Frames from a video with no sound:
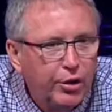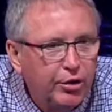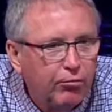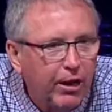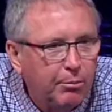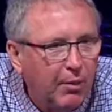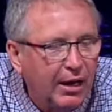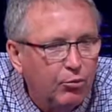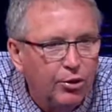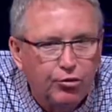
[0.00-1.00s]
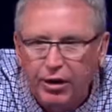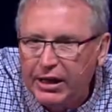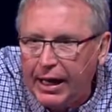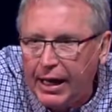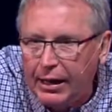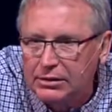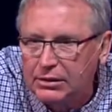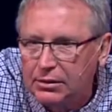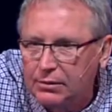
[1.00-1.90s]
in their right mind would drink gas?